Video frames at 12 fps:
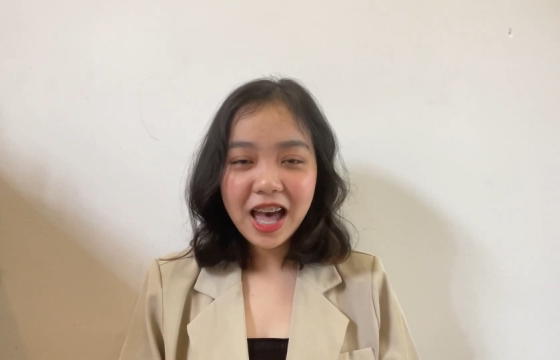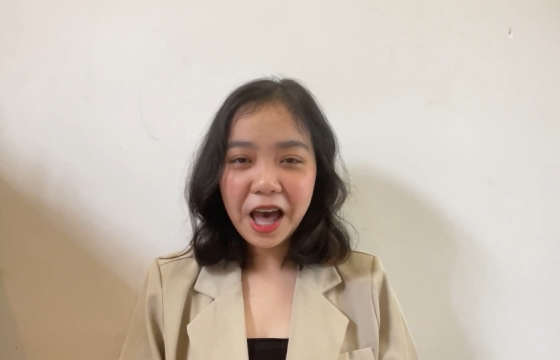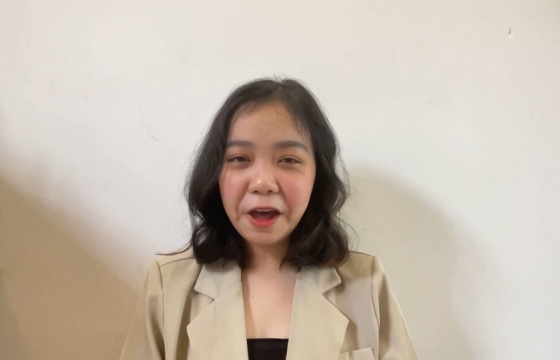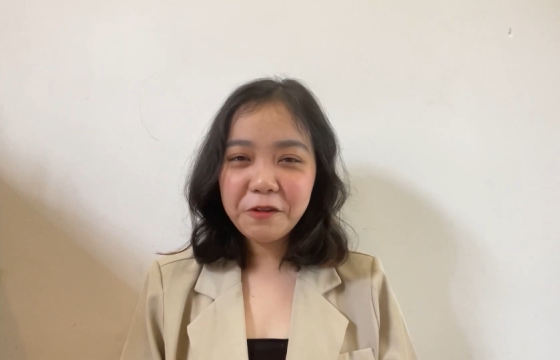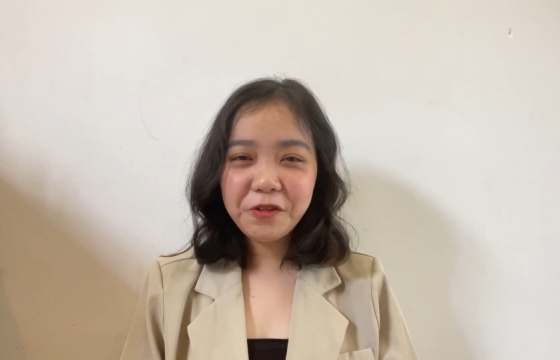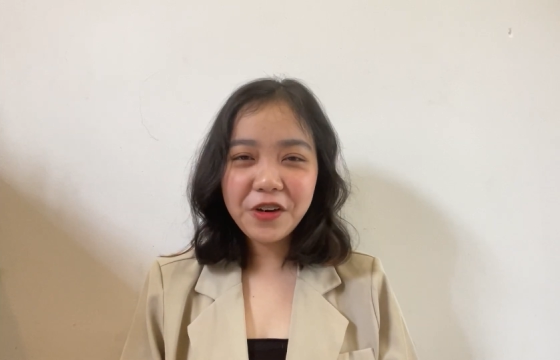
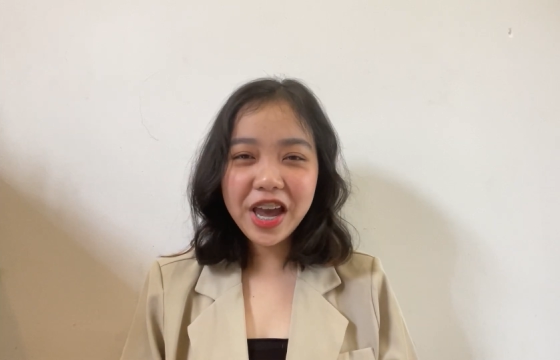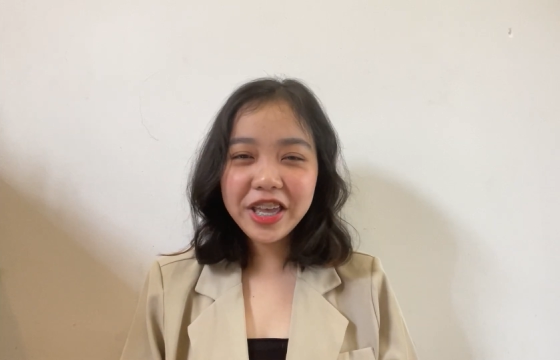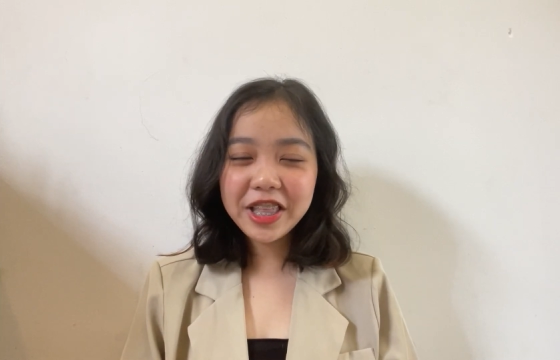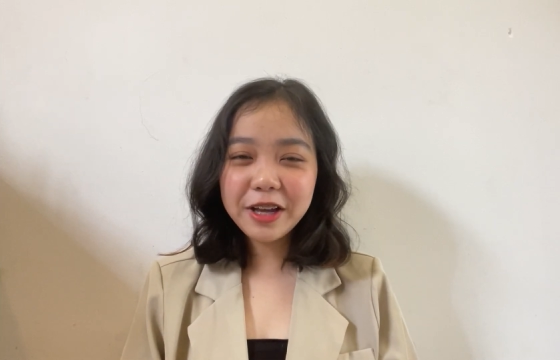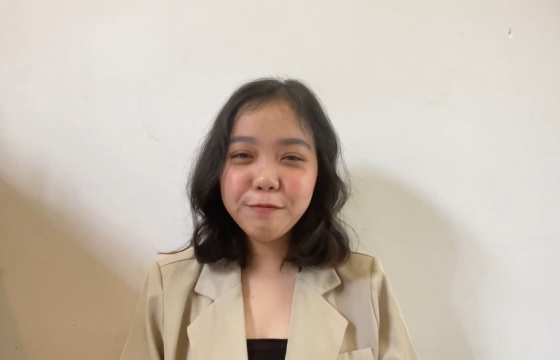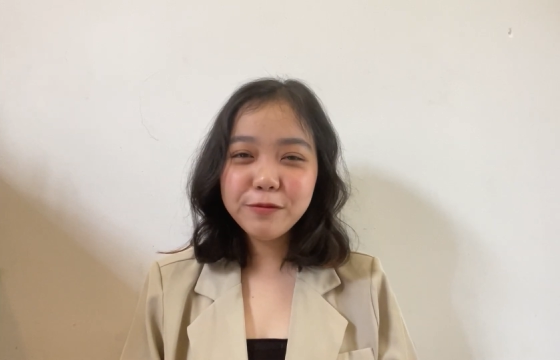I
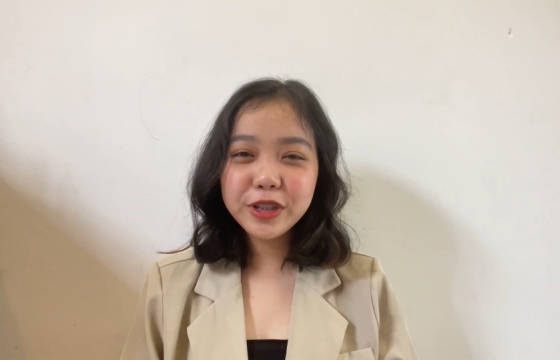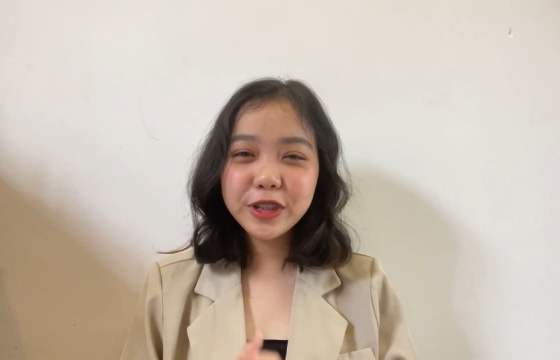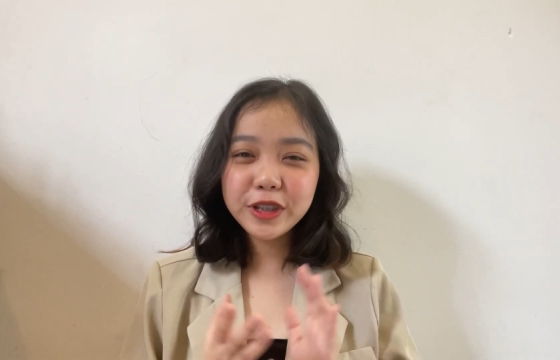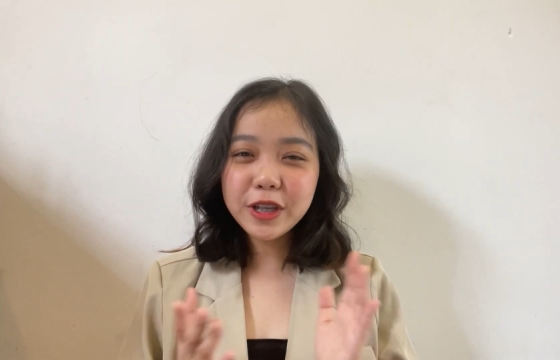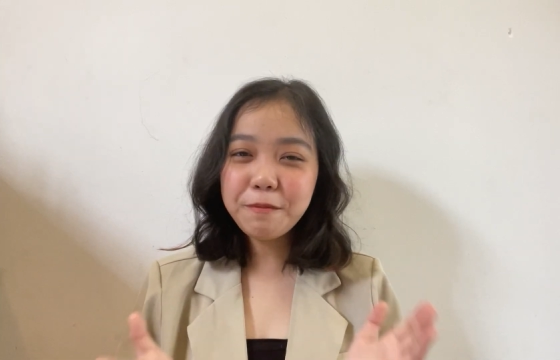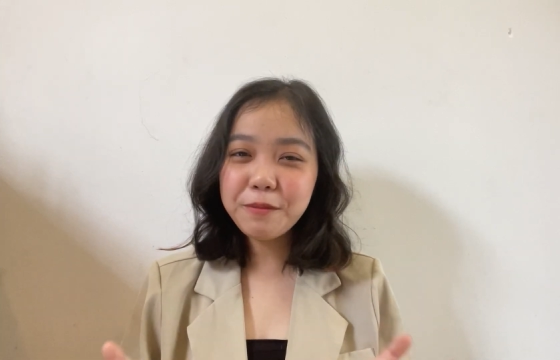find them
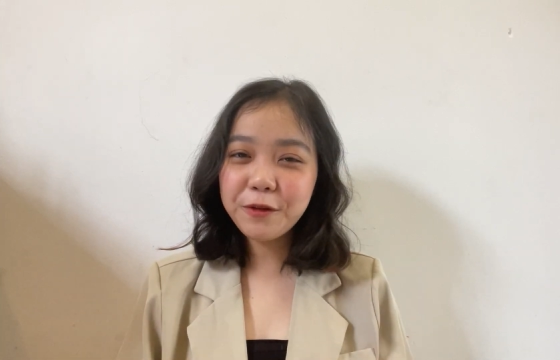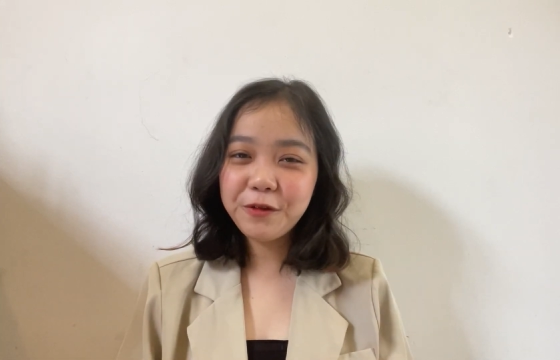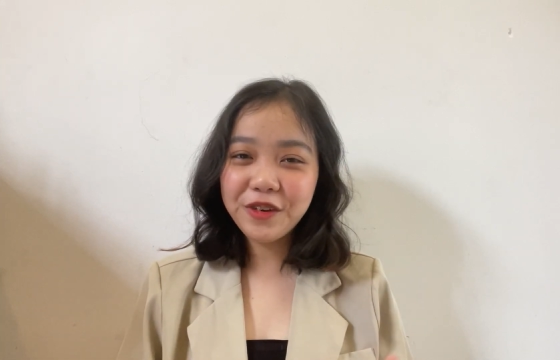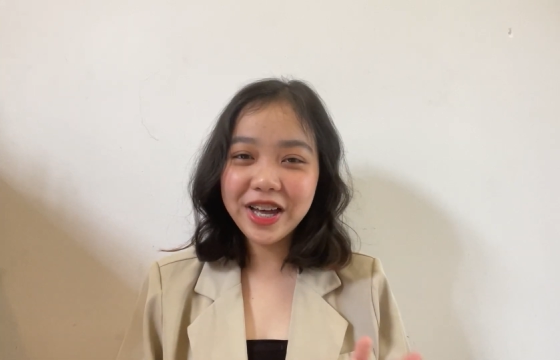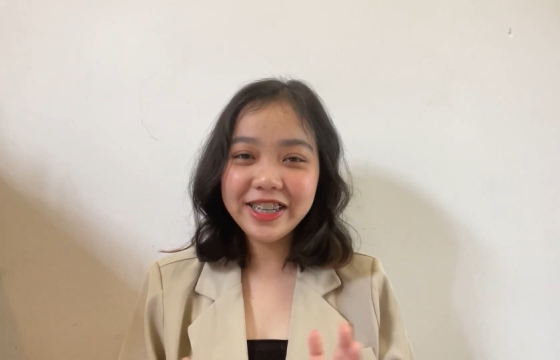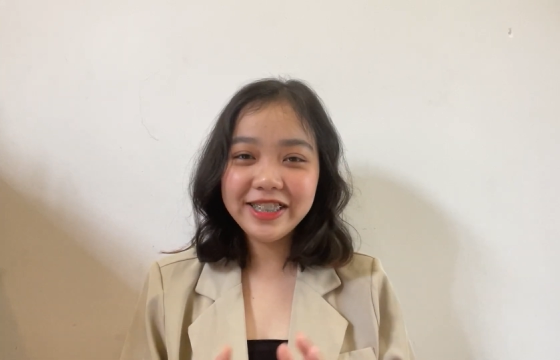super
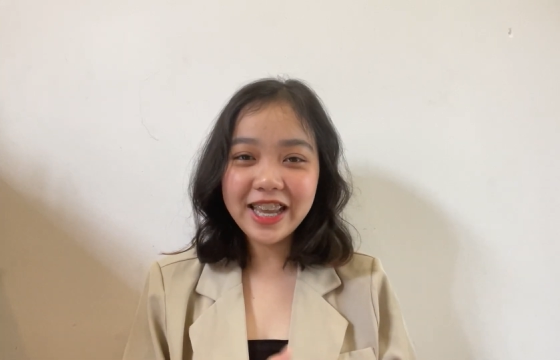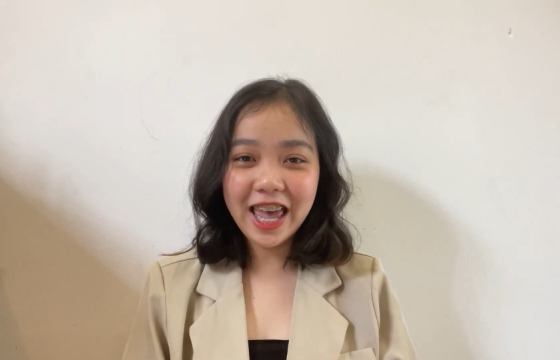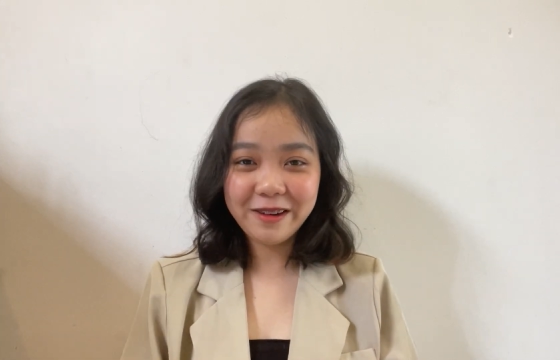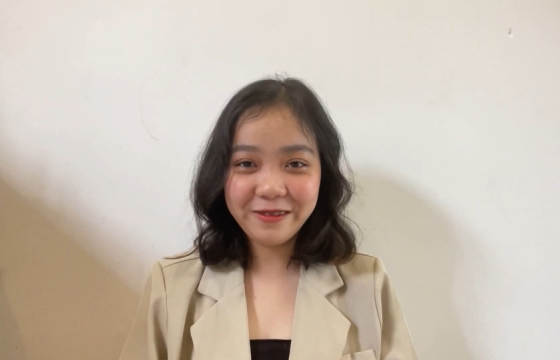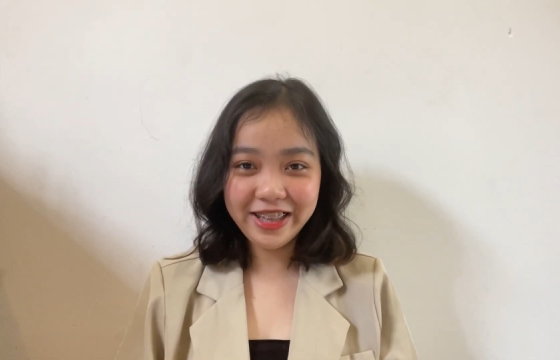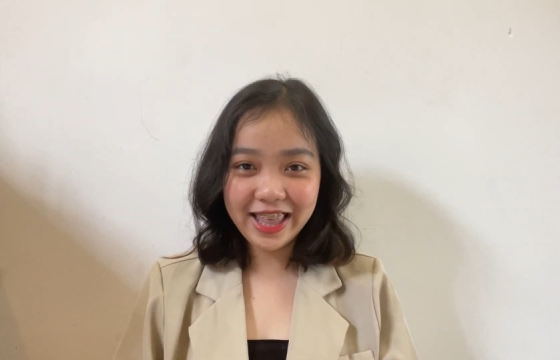fun
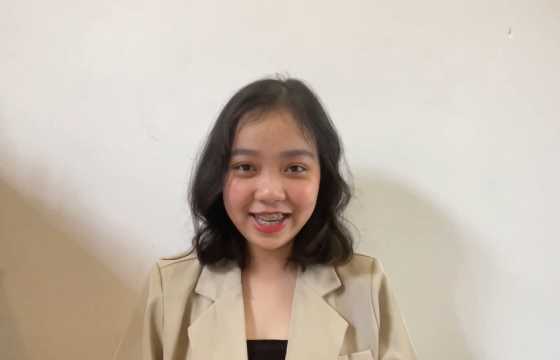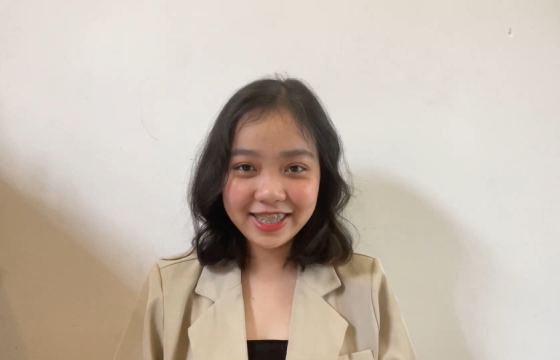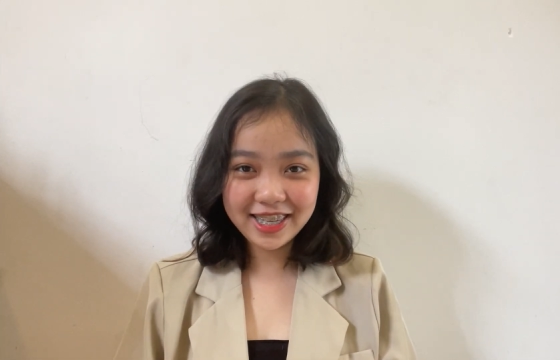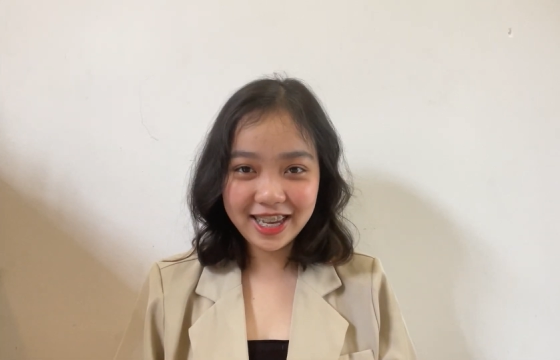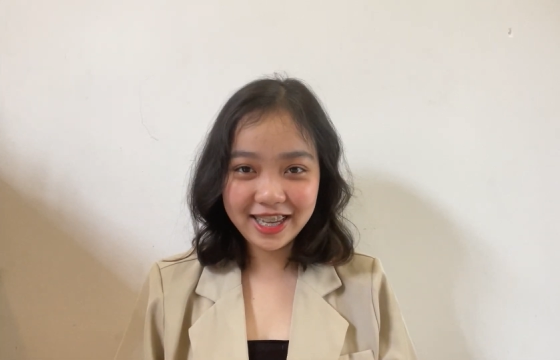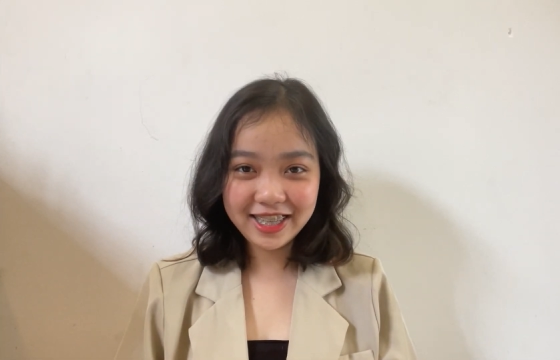and
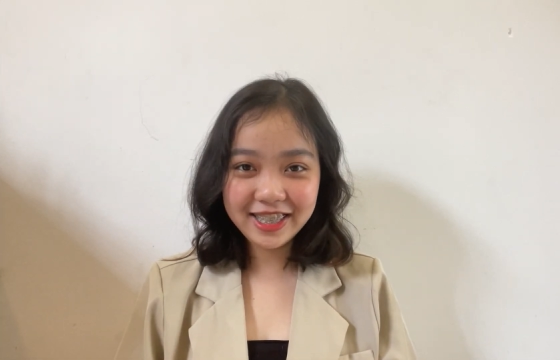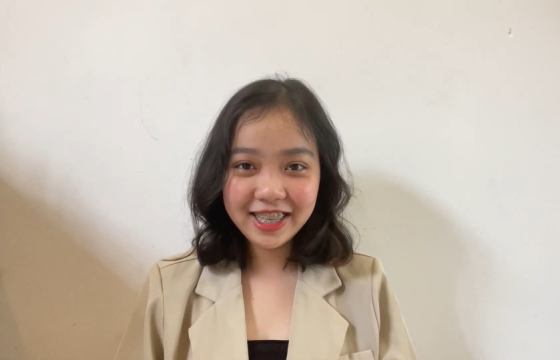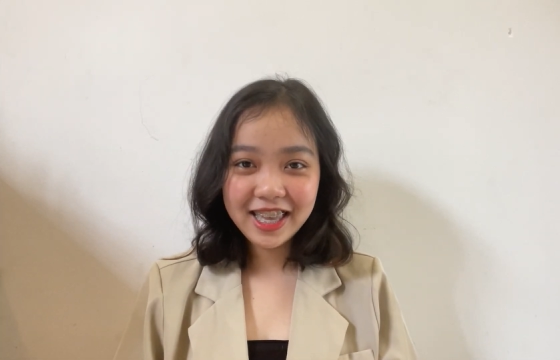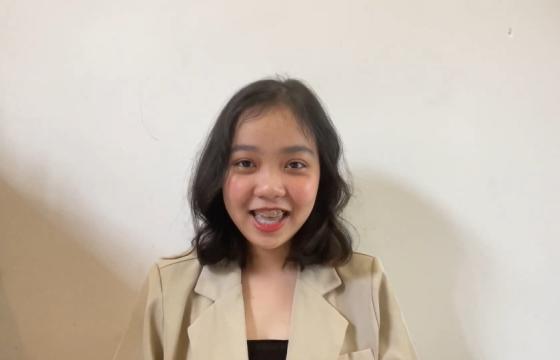relaxing.